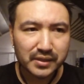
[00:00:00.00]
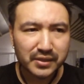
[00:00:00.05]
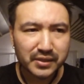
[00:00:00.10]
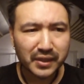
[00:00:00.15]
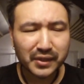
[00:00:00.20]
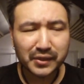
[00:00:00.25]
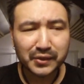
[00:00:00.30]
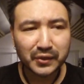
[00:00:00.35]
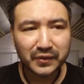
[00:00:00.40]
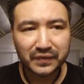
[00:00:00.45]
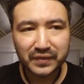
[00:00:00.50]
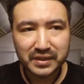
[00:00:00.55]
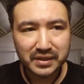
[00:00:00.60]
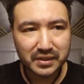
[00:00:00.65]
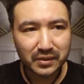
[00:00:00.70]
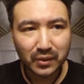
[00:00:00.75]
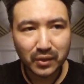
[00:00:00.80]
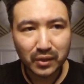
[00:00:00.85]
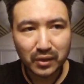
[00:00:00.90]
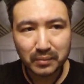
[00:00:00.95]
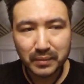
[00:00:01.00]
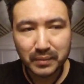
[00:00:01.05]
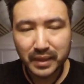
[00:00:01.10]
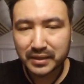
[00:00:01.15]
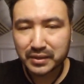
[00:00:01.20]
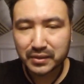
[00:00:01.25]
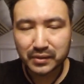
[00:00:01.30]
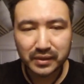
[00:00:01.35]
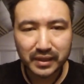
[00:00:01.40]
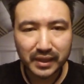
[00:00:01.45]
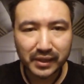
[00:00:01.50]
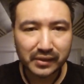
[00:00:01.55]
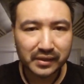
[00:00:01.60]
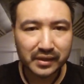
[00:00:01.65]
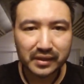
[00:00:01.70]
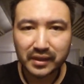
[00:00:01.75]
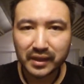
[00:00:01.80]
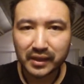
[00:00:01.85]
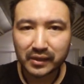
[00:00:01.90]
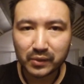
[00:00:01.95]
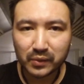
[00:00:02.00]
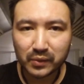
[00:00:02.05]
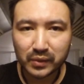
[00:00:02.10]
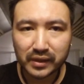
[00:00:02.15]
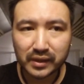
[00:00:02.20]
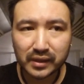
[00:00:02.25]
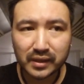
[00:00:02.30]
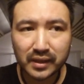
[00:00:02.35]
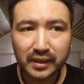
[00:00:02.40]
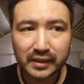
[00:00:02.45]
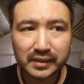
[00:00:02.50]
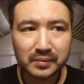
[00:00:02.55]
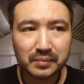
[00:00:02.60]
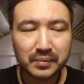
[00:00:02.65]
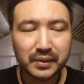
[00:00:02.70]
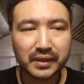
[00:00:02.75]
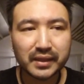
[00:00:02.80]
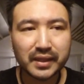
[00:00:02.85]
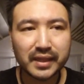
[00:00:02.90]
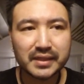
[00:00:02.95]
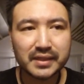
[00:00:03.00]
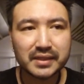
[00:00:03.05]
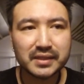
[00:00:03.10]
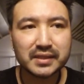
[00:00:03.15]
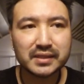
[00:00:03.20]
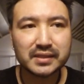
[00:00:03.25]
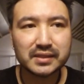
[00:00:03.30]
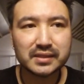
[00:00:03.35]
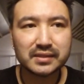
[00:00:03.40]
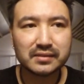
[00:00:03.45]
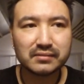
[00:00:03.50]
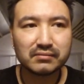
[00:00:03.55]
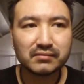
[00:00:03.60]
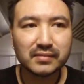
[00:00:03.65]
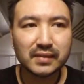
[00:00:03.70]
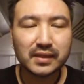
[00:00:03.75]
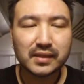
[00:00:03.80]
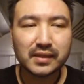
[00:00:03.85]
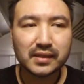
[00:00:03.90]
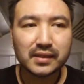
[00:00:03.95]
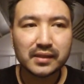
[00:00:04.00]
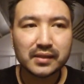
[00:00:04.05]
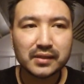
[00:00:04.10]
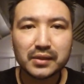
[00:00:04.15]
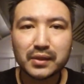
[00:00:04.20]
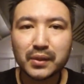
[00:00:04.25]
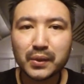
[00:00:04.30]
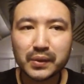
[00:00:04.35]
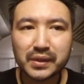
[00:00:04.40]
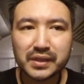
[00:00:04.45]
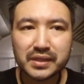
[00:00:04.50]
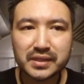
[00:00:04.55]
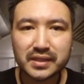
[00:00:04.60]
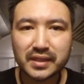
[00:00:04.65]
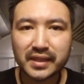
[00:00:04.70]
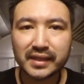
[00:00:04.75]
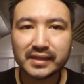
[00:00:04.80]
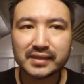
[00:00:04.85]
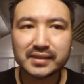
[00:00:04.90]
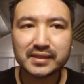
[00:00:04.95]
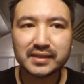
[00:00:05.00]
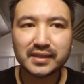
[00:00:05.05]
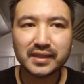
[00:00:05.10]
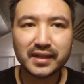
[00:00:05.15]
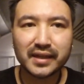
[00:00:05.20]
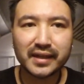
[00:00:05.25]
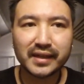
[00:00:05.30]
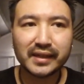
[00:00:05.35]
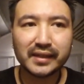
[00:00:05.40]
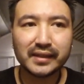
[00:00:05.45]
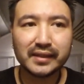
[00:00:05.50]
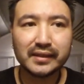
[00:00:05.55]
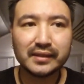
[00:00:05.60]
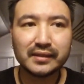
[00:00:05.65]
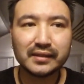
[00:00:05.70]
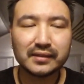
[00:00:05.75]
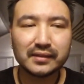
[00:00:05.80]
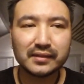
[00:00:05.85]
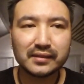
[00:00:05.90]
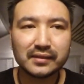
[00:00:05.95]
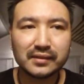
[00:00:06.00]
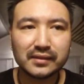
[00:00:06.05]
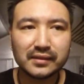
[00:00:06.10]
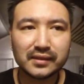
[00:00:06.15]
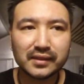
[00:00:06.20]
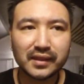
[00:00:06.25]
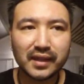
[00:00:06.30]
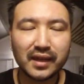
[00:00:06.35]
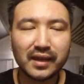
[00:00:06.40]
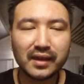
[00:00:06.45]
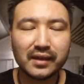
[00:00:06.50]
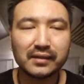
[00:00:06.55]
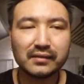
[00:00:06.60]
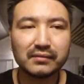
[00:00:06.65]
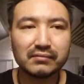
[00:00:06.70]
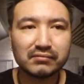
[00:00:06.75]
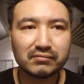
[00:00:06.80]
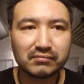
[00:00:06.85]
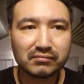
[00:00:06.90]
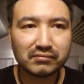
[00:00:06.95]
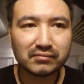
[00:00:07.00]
So I don't know if it's the whole mental clarity thing or whatnot, but I just noticed that I can